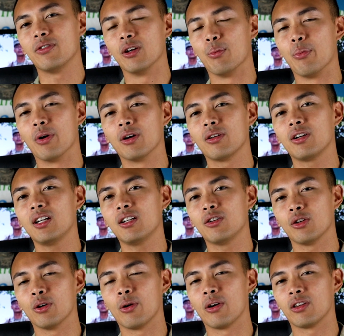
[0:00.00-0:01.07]
the ability to
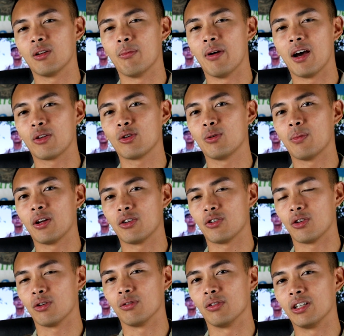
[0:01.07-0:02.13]
go at the bathroom at
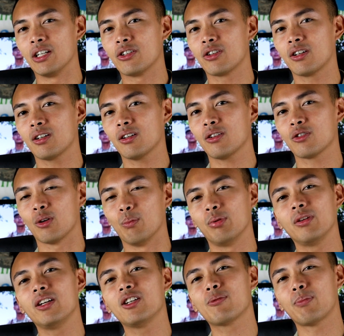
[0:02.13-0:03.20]
your own leisure, so
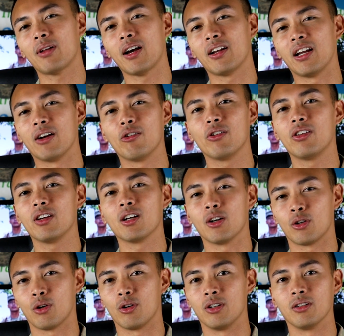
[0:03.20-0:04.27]
please plan everything
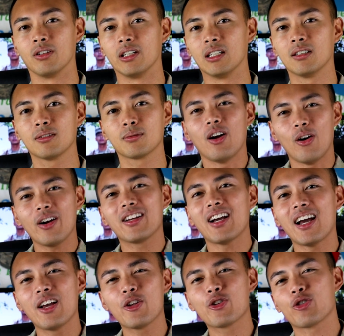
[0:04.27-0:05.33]
accordingly. Alright
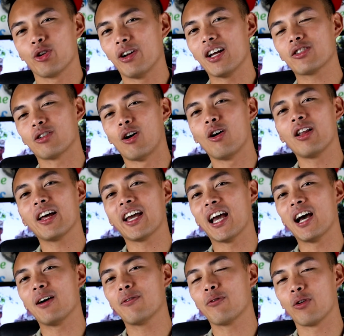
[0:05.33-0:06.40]
guys, so that's all I
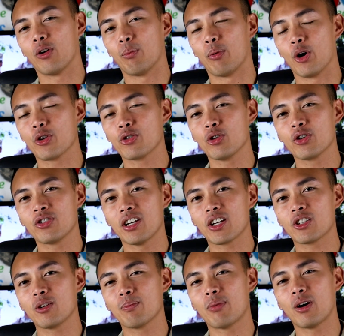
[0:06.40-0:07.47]
have for the personal
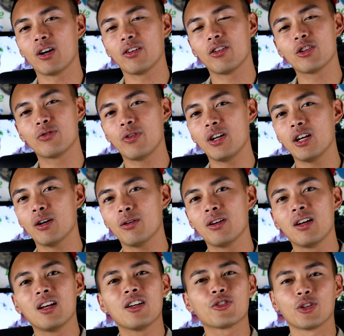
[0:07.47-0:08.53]
section part of this video,
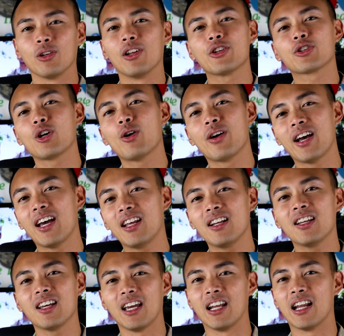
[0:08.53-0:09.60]
so let's go ahead
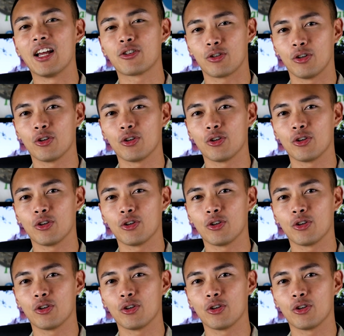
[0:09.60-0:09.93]
and answer